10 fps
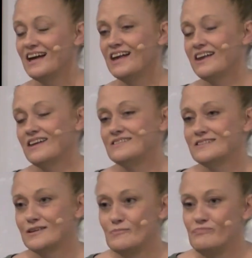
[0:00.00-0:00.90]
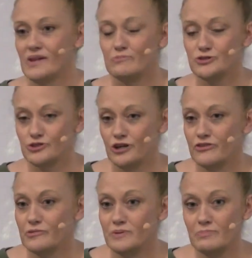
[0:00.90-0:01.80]
And I'm sure
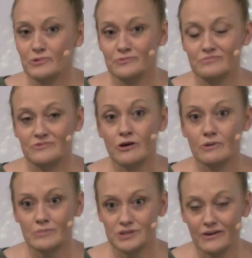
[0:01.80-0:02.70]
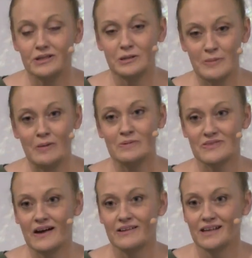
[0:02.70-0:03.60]
other people know what I'm talking about,
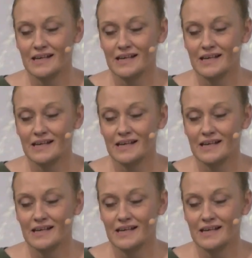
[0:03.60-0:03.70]
but that